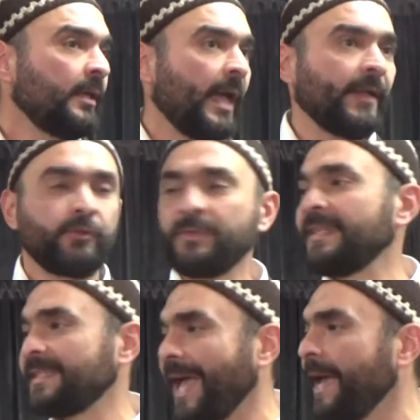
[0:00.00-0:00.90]
and to
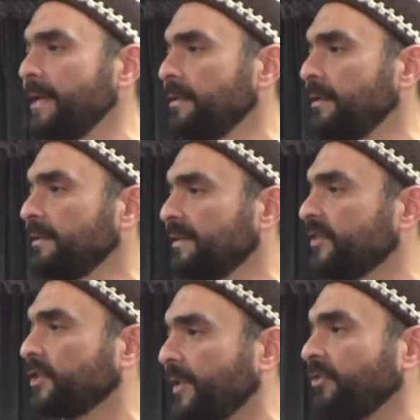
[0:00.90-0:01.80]
decide in a
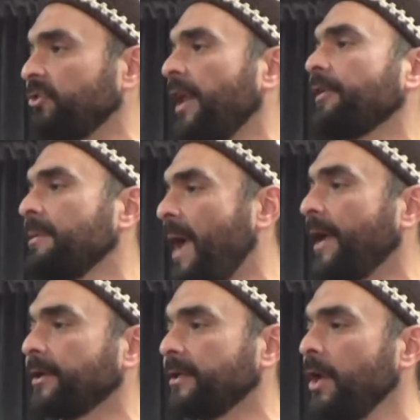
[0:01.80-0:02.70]
discretionary
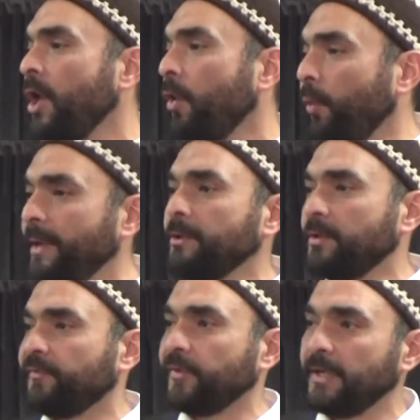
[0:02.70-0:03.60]
manner when
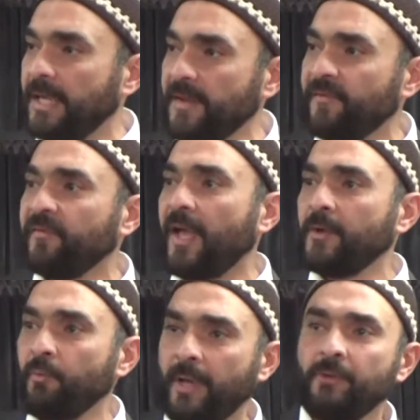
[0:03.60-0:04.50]
to forgive
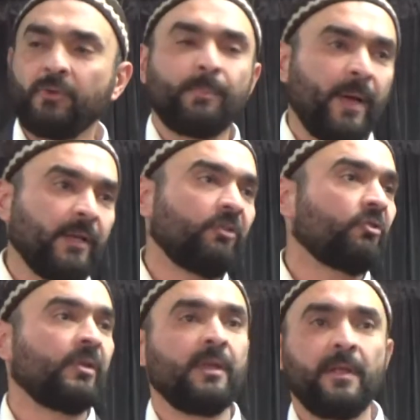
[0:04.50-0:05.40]
and when to
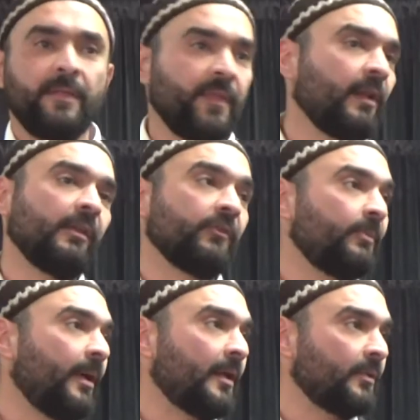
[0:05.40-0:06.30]
punish, than Allah
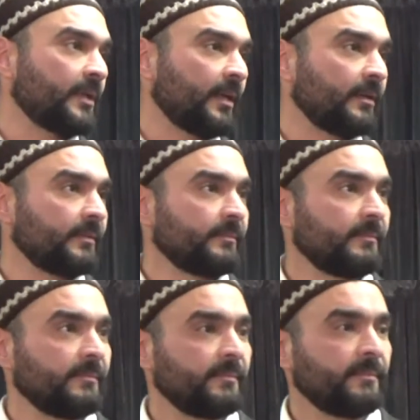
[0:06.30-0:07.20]
subhanahu wa ta'ala.
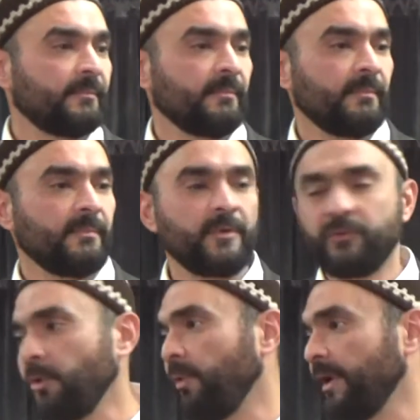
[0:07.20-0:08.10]

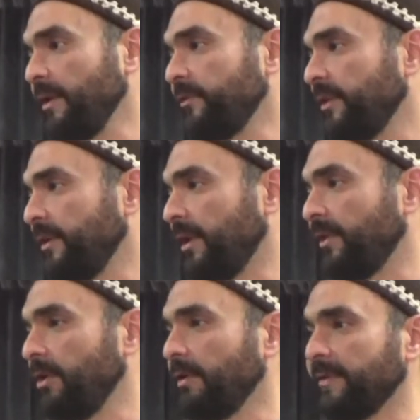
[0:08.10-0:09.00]
There's no one else in
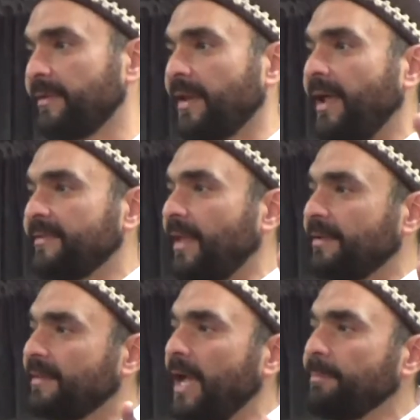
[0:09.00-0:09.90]
the universe that has
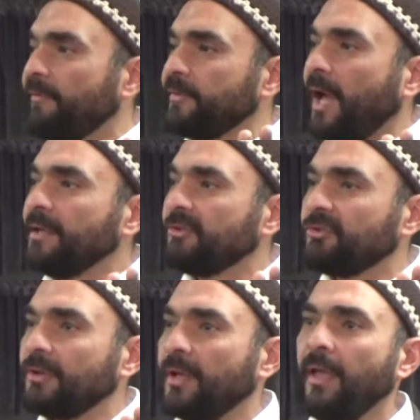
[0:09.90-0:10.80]
that type of
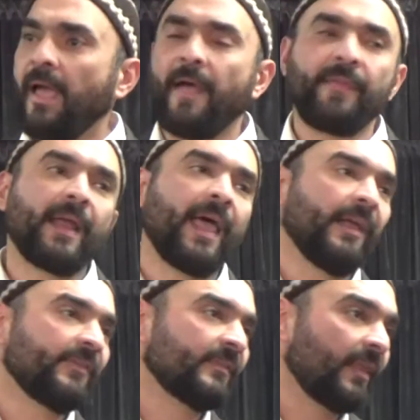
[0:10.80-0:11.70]
knowledge and that
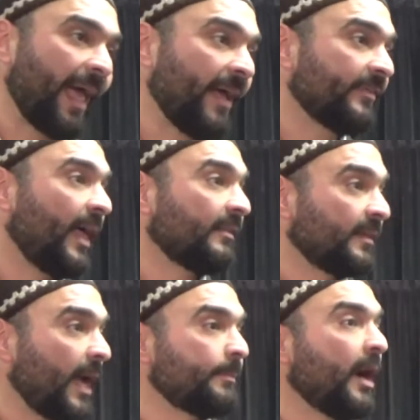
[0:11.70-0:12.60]
has that
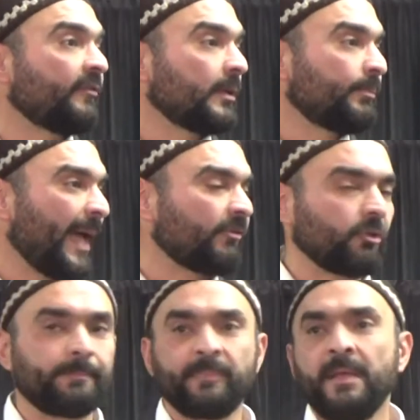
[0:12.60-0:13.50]
type of
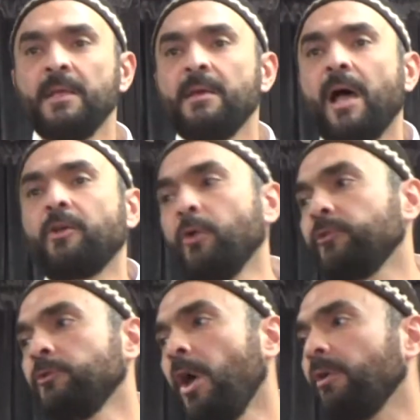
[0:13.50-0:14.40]
compassion. I
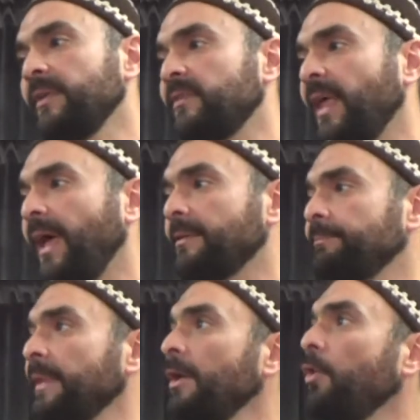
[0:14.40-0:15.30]
also noticed that
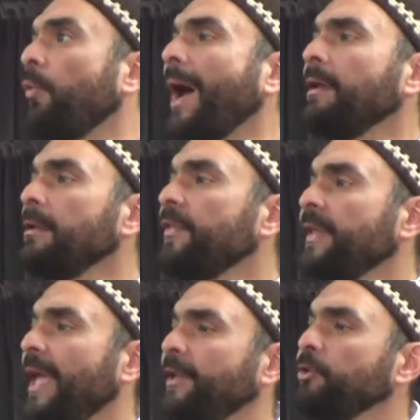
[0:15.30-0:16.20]
while
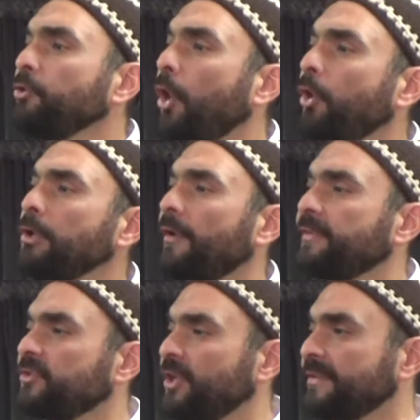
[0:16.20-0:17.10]
the end goal
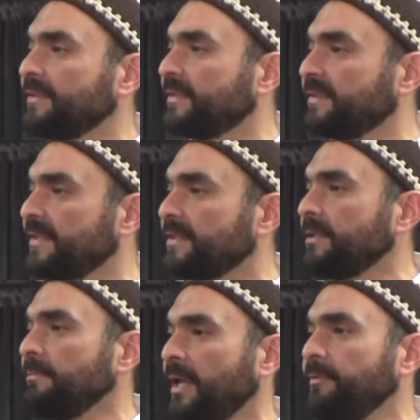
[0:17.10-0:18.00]
of the justice
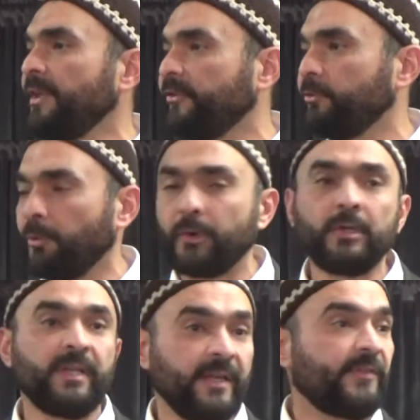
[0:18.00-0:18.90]
system in this
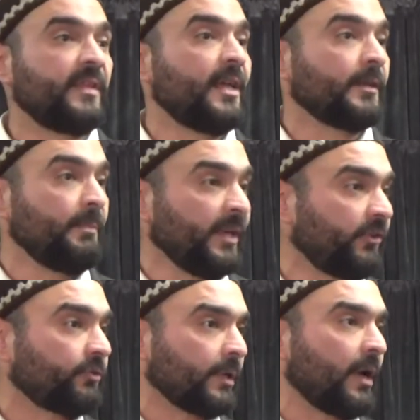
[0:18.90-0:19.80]
world is the
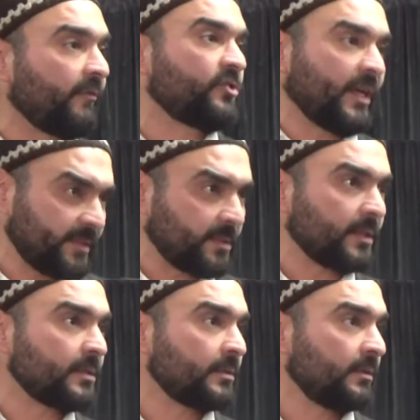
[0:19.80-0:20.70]
administering of
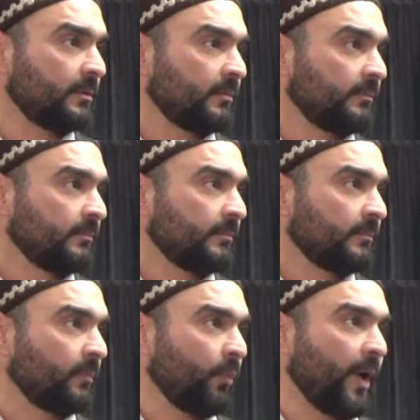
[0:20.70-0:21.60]
justice,
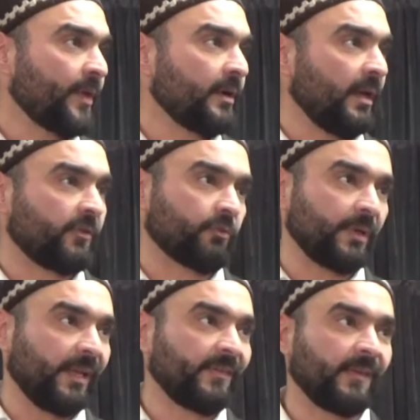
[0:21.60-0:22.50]
whether it's
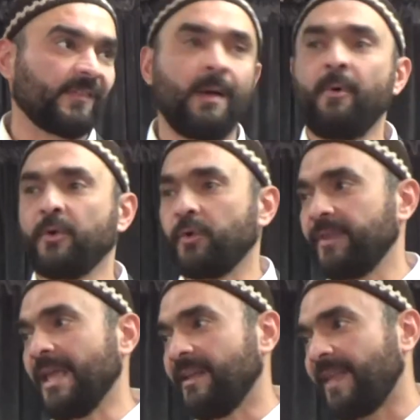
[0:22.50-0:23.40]
releasing someone
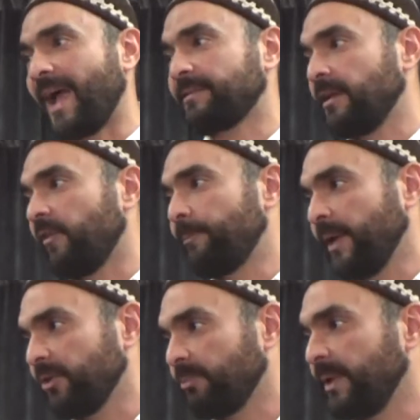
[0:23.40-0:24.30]
or the exacting of
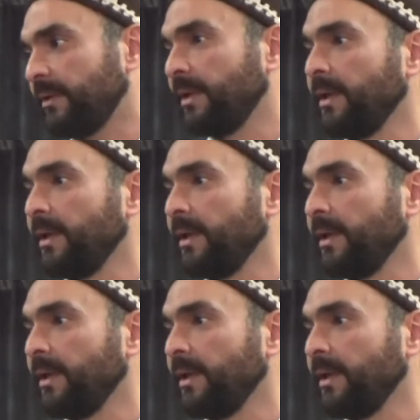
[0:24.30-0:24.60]
punishment,